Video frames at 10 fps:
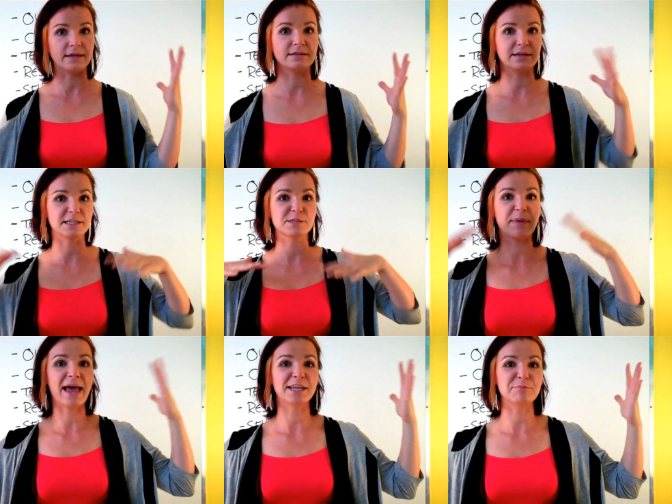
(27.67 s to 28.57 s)
and
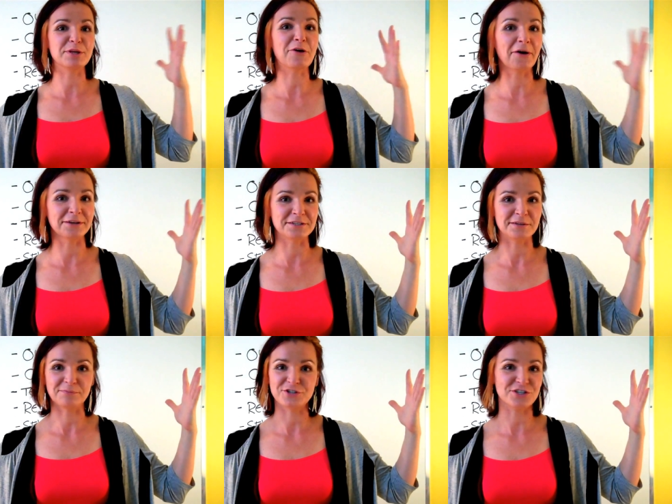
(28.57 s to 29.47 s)
expand
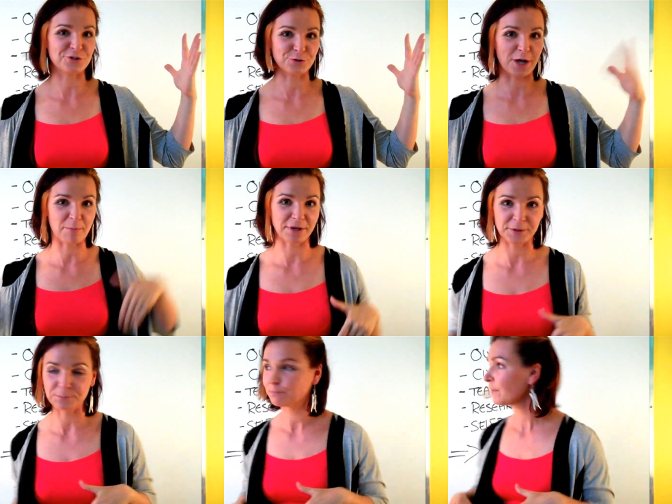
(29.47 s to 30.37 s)
beyond just your
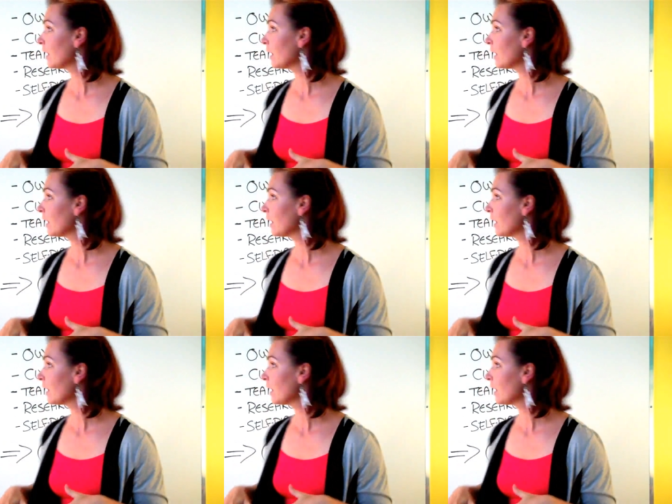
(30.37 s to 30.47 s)
topic.